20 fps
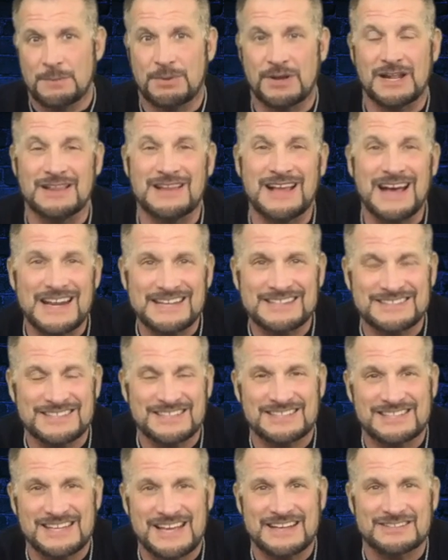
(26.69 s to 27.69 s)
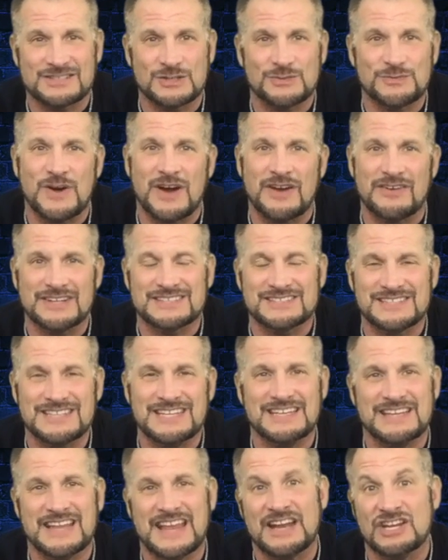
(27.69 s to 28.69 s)
But a lot of success as far as
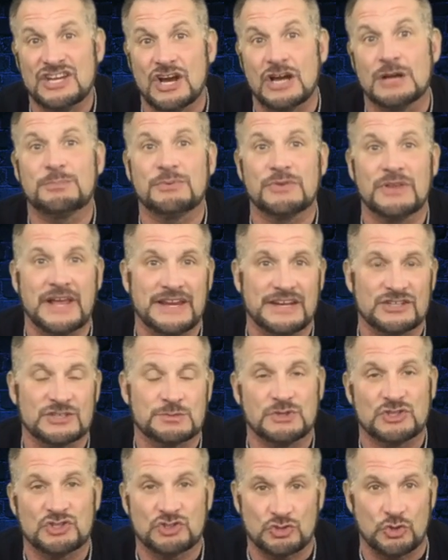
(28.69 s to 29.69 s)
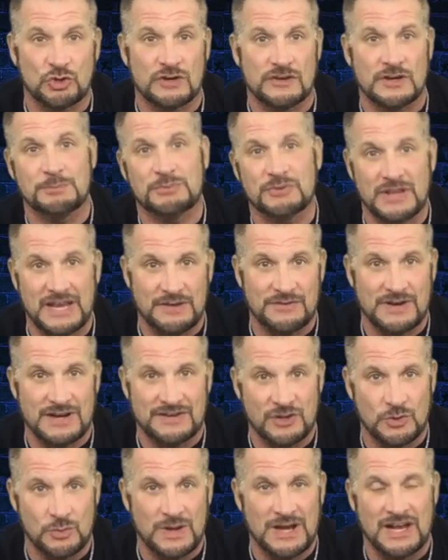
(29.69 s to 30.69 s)
seeing their young players mature and play
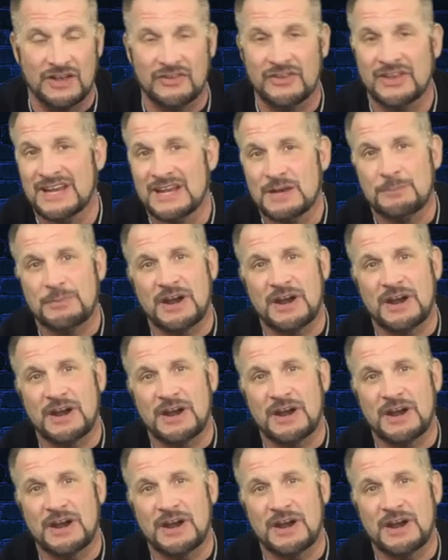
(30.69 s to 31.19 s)
very well.